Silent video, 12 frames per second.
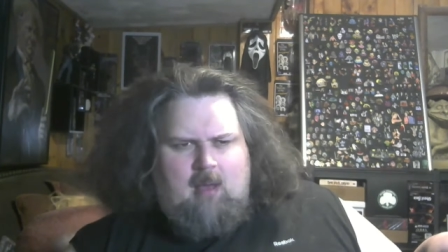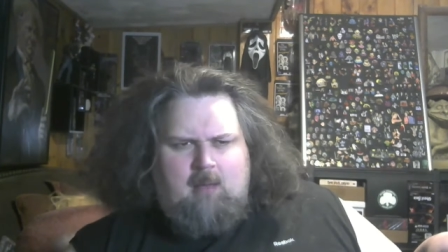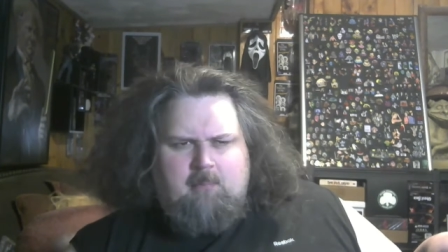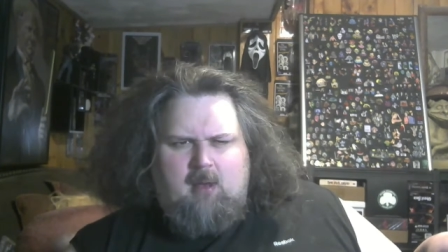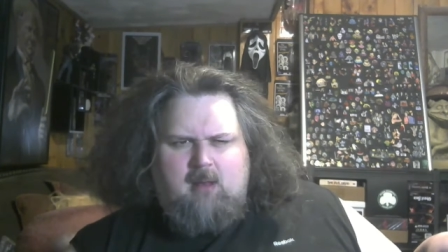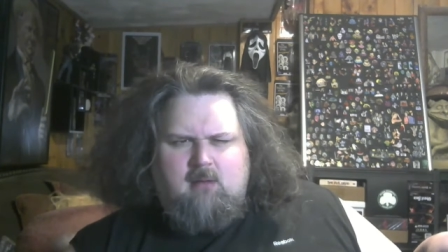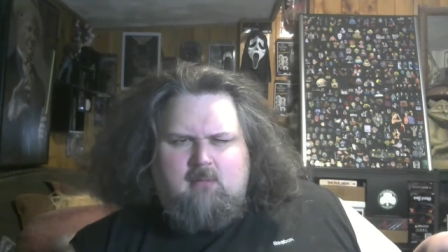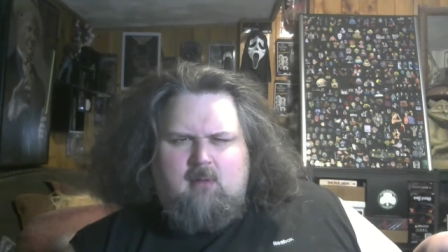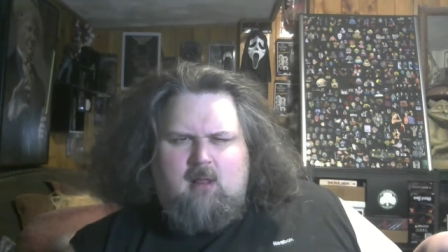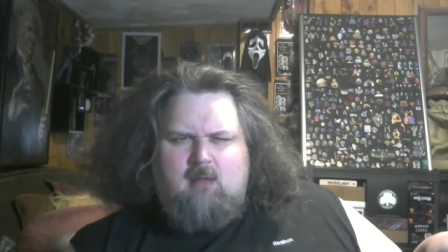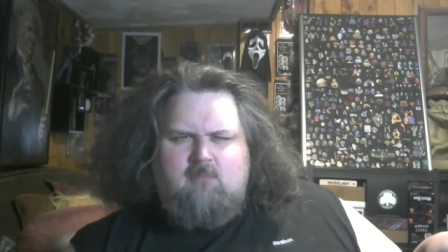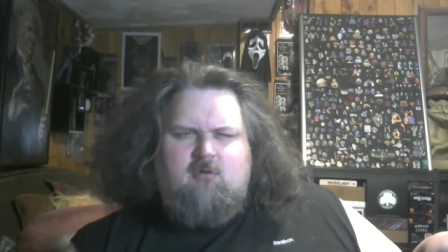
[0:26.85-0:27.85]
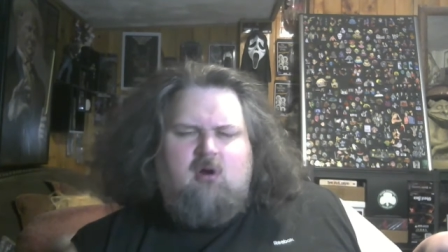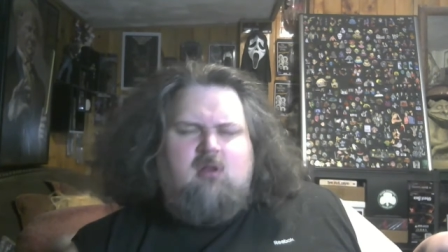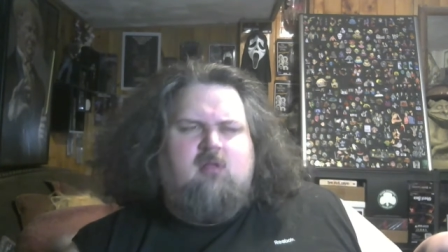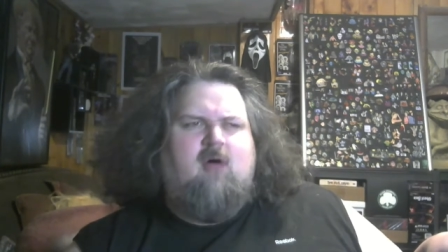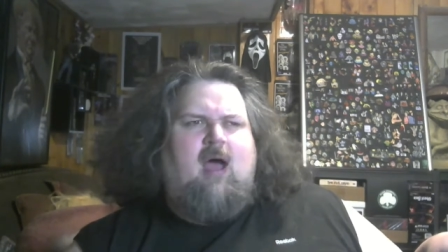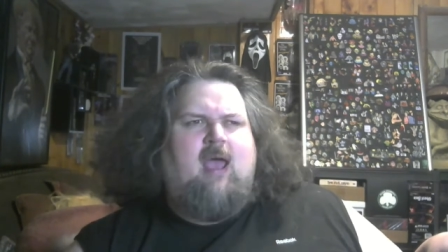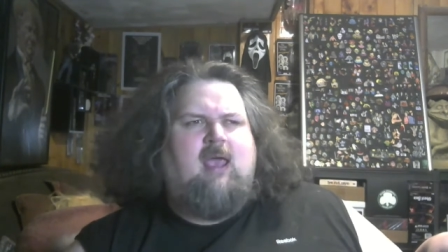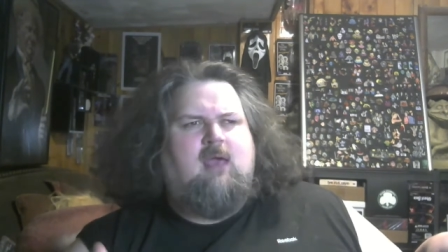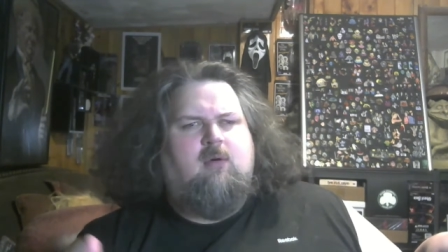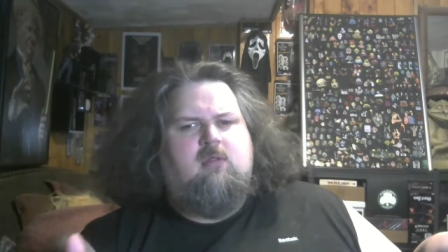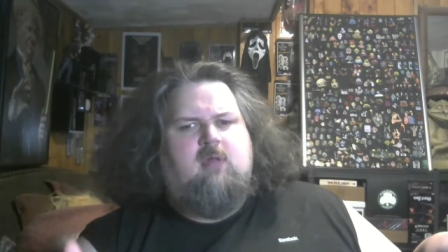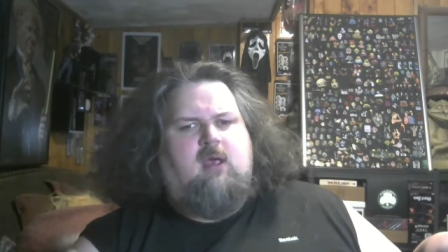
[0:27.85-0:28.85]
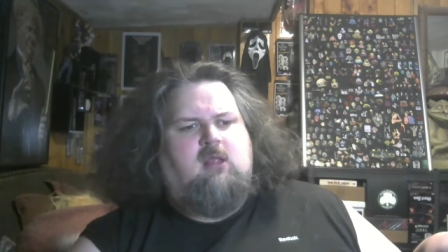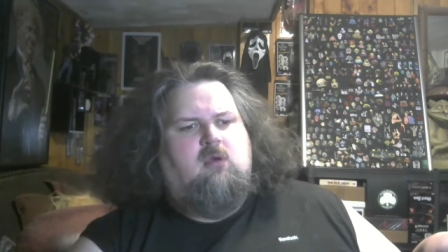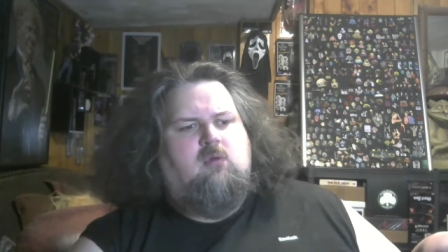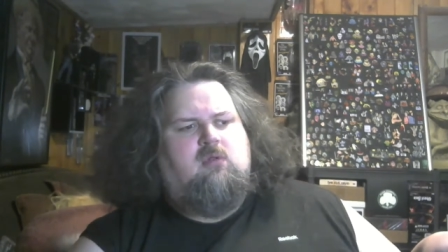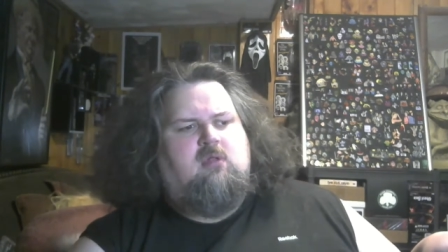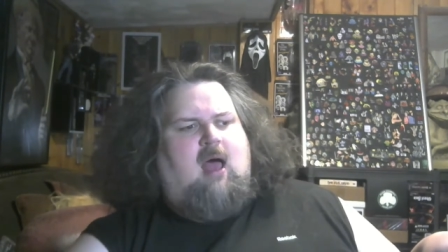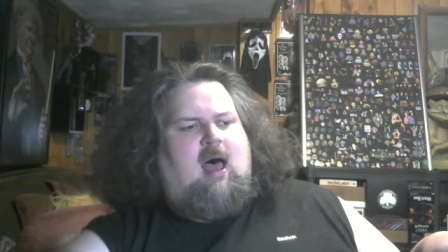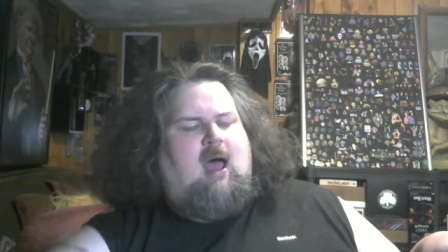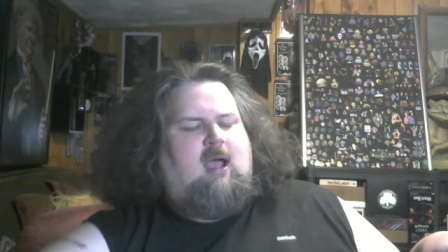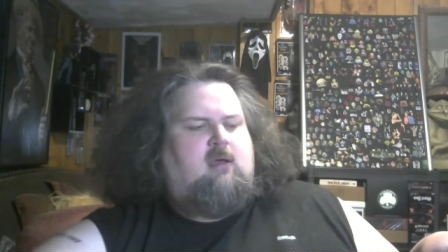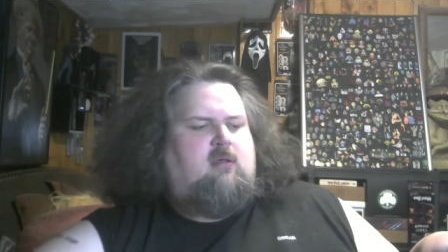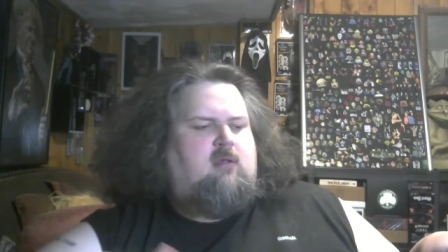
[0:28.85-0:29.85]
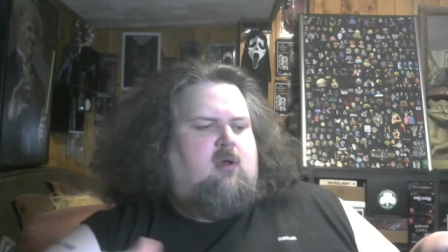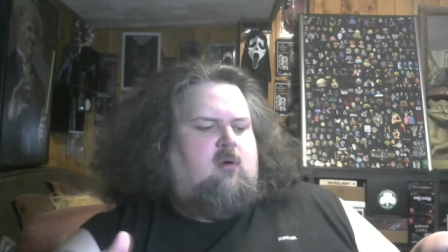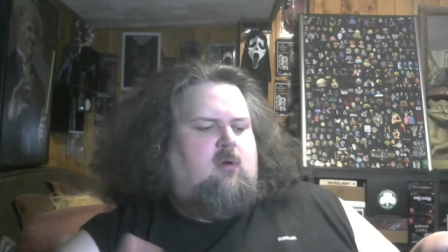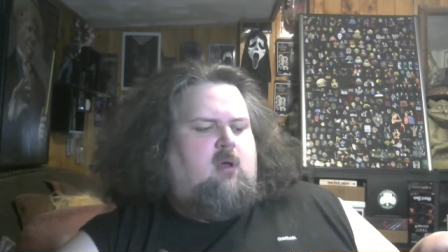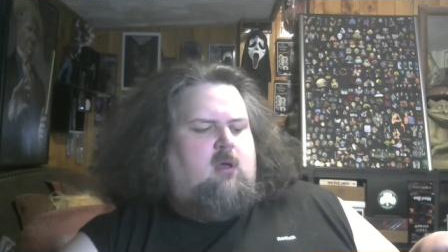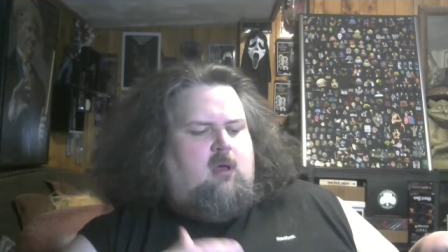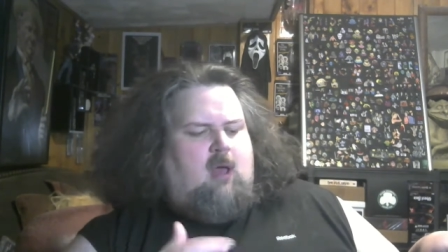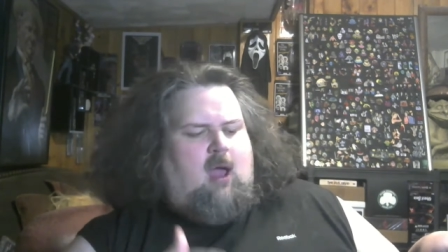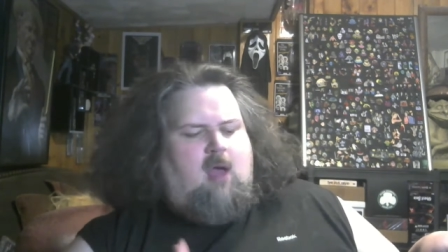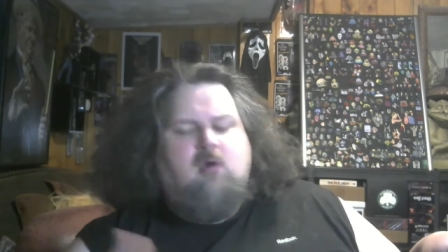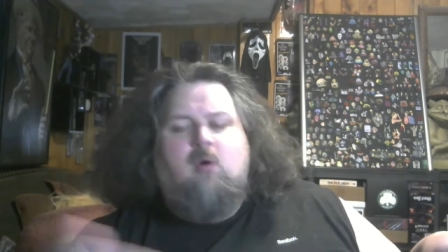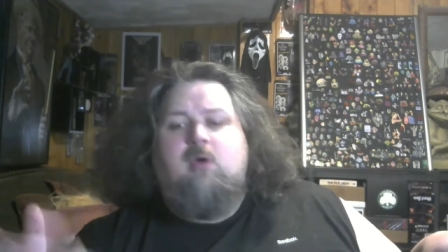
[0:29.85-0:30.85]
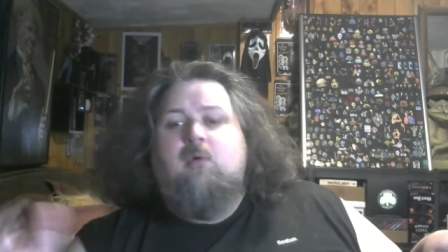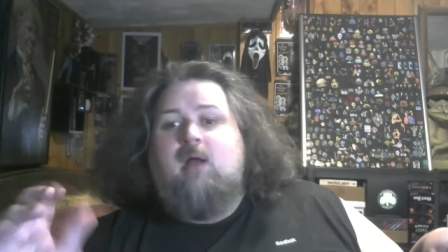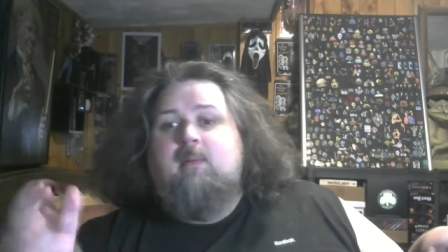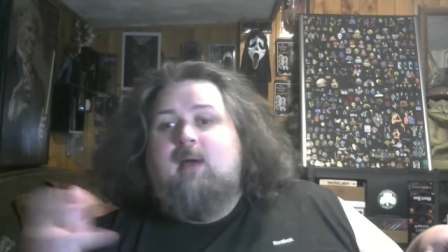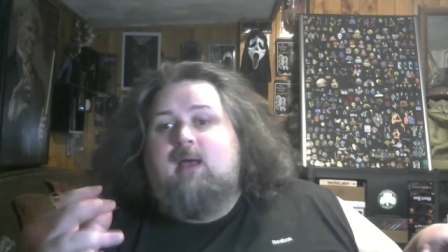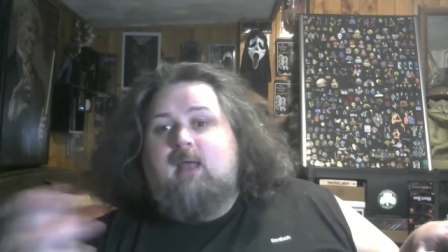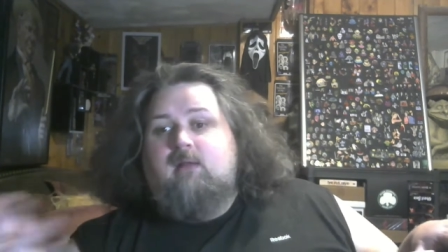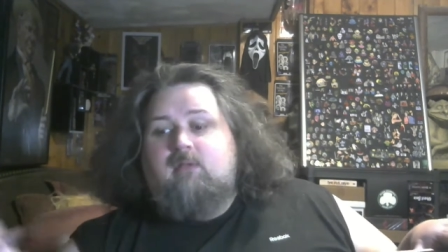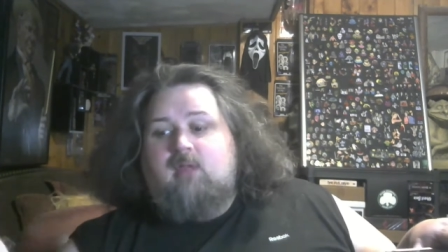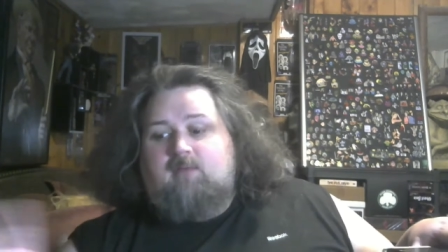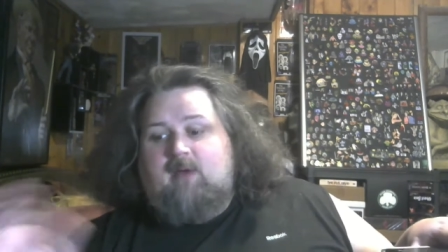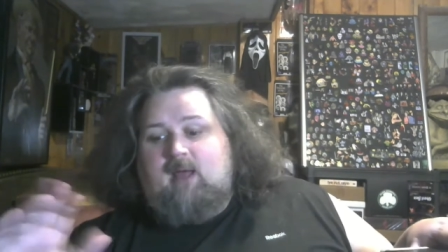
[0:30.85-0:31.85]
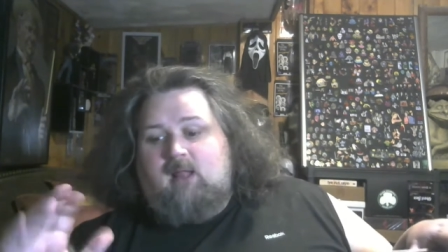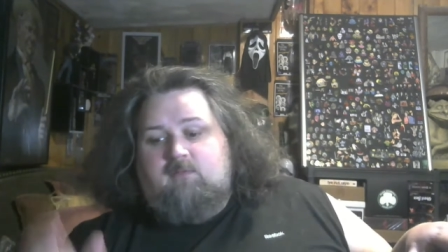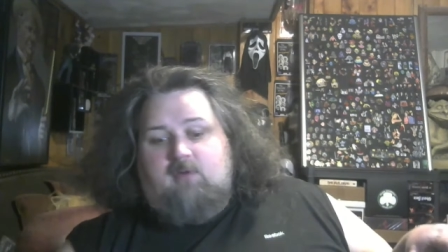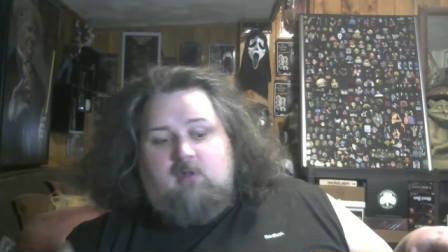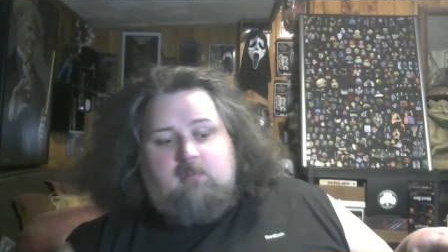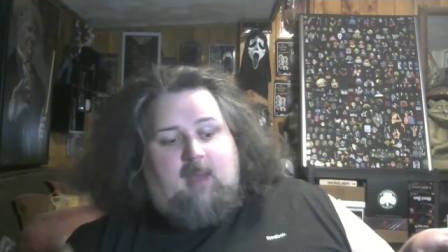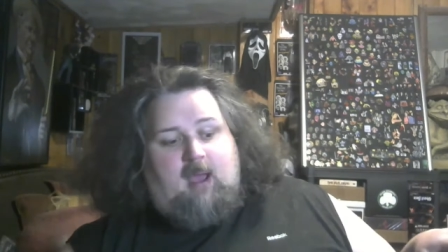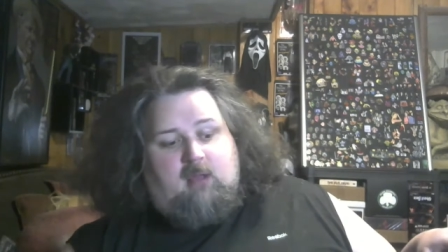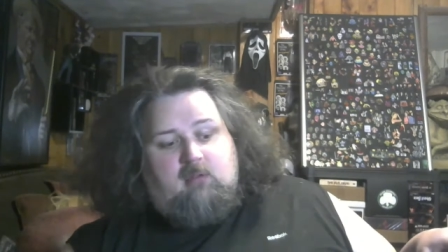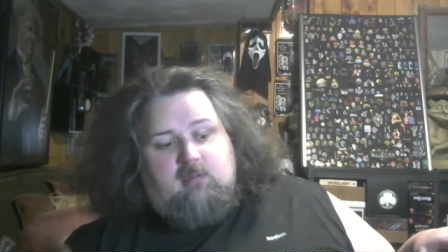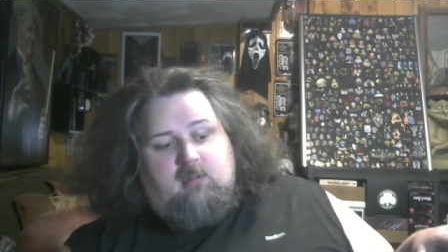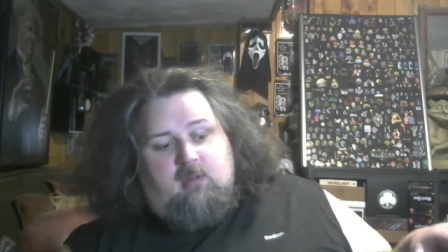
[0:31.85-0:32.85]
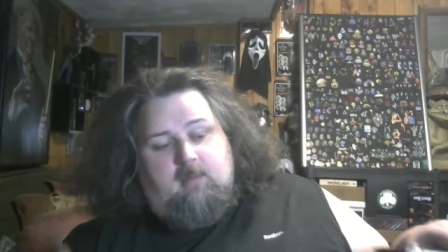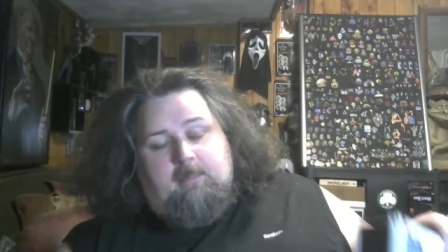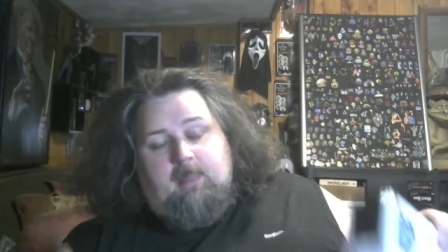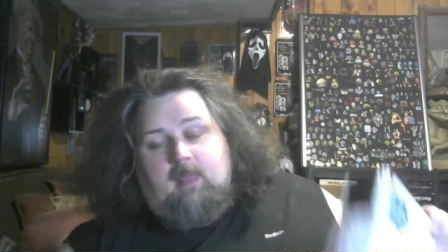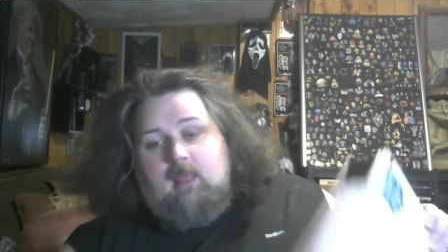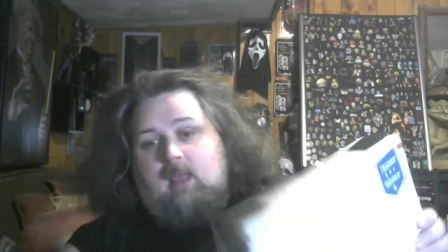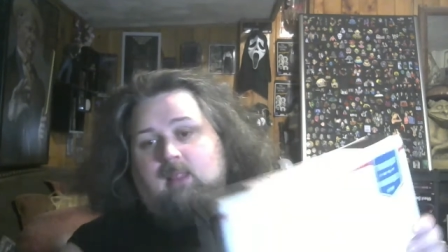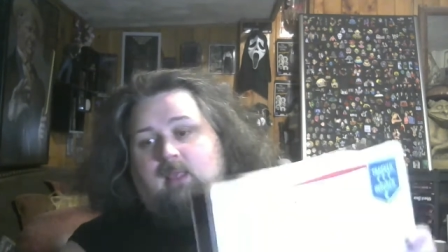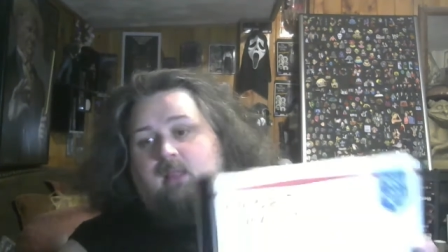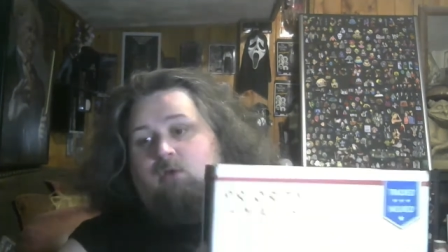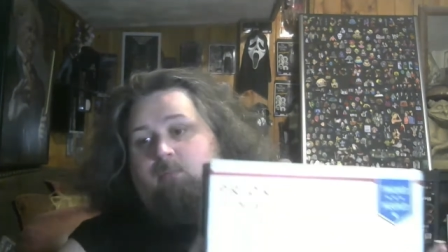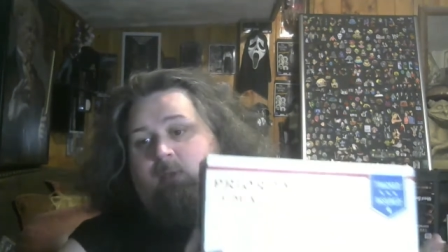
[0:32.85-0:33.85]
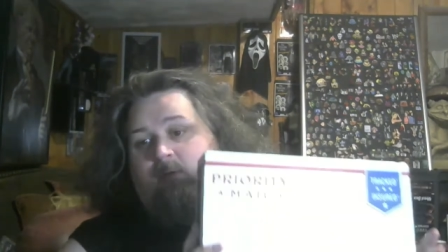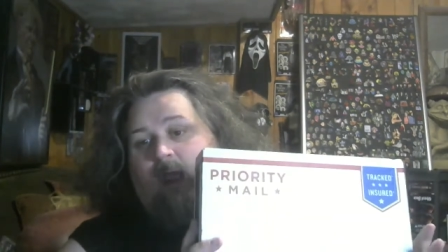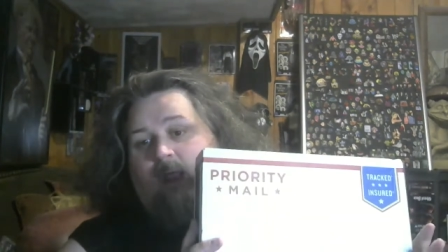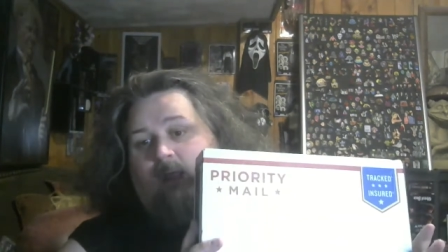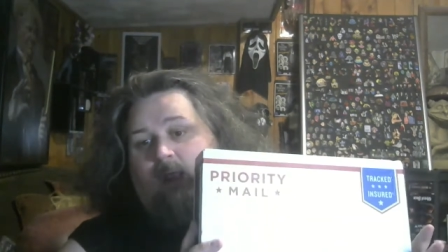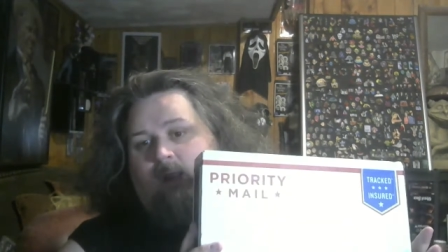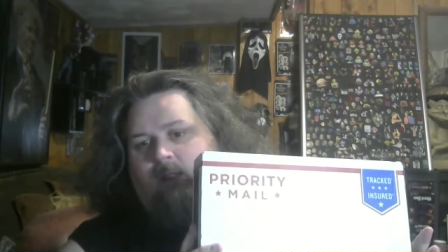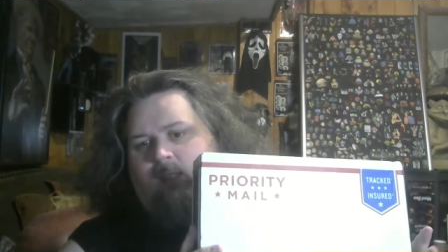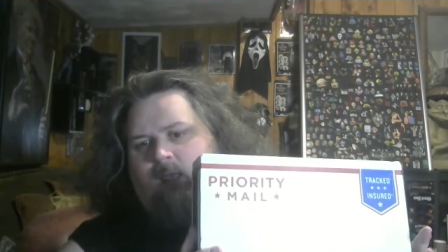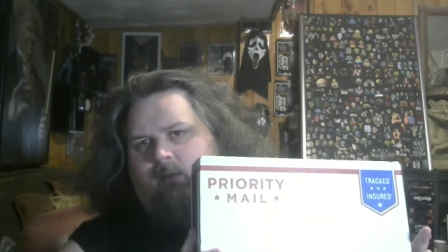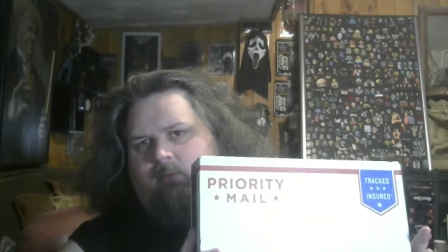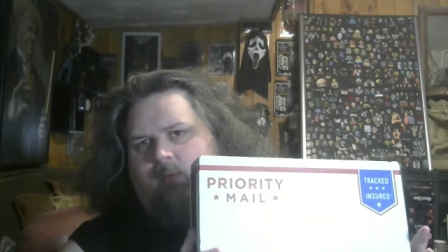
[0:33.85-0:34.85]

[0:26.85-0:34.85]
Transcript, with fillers: but it looked like it was like new stock, so I was only worried about getting stuff I got in the first box because it did do me right, and it did.